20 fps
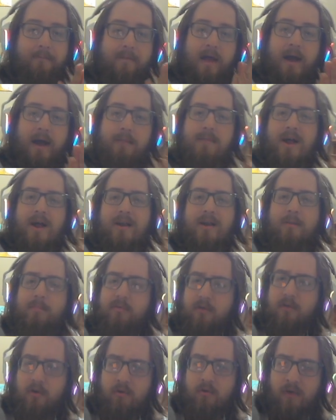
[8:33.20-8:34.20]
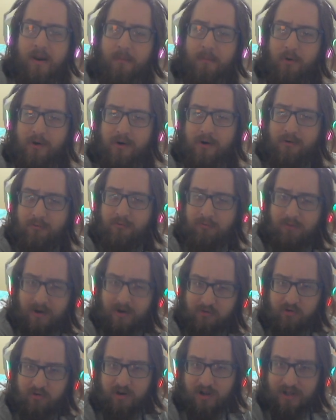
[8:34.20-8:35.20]
I'm not a programmer
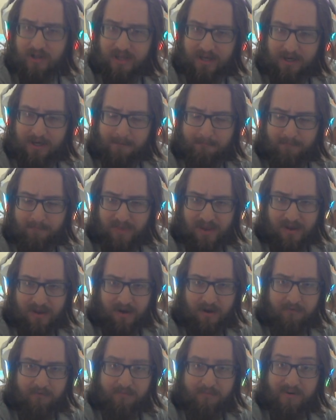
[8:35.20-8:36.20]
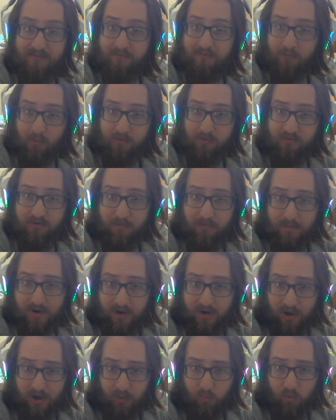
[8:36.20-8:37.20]
originally. I've been forced to
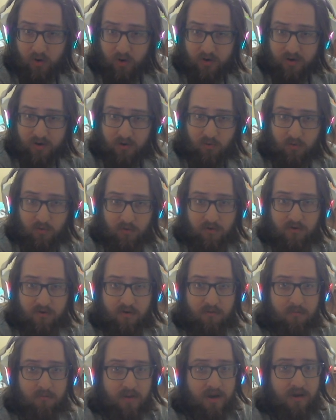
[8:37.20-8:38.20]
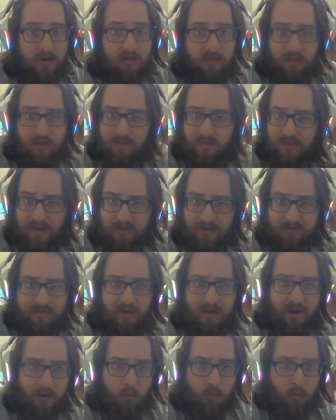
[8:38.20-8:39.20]
become one in order to make the things that
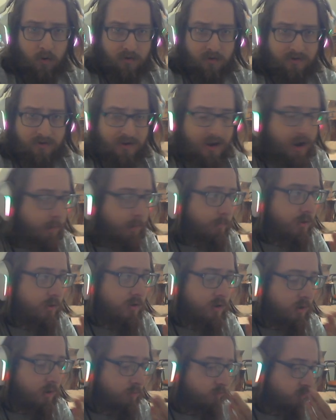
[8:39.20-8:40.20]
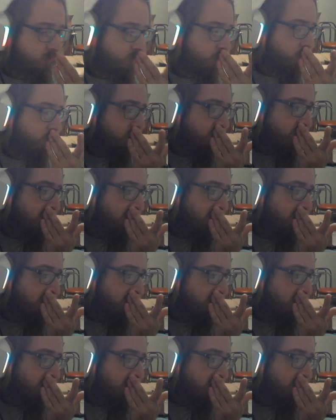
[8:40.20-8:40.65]
I want to happen come true.